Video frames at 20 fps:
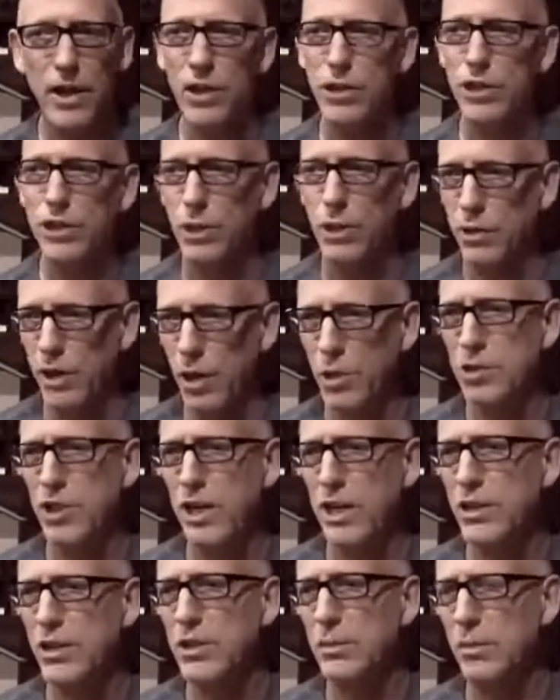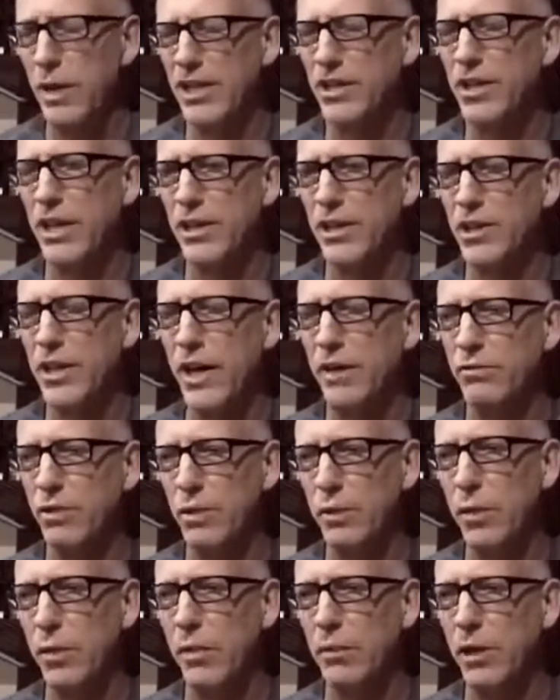So in those days, it made sense to have a
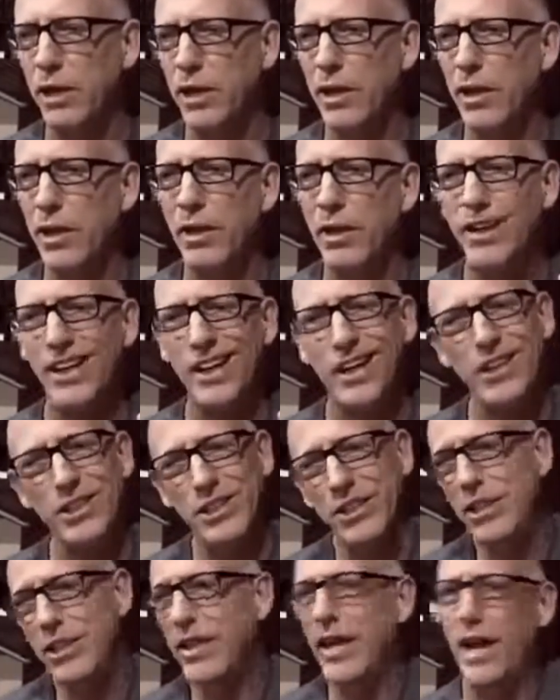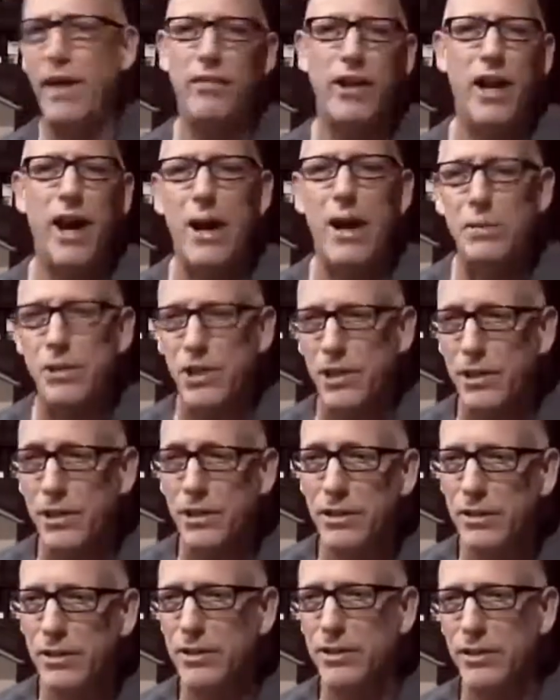republic because you didn't have an option.
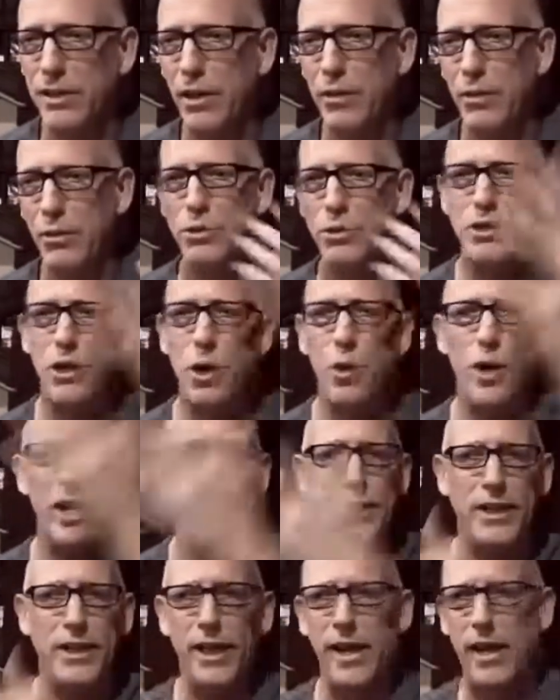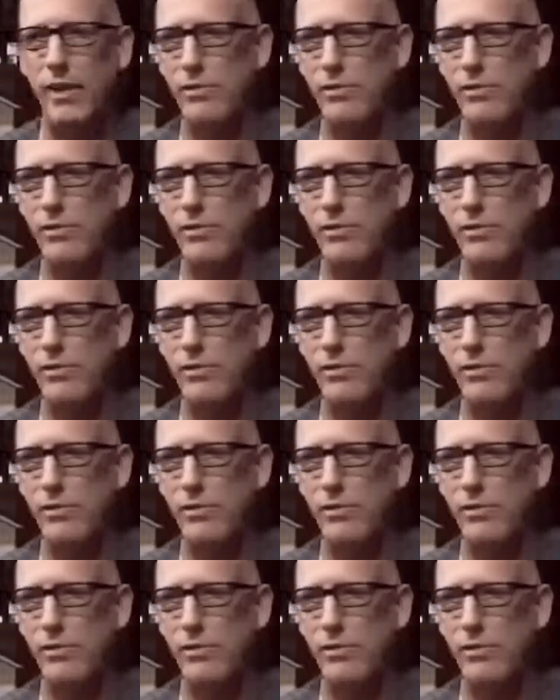There was no way to get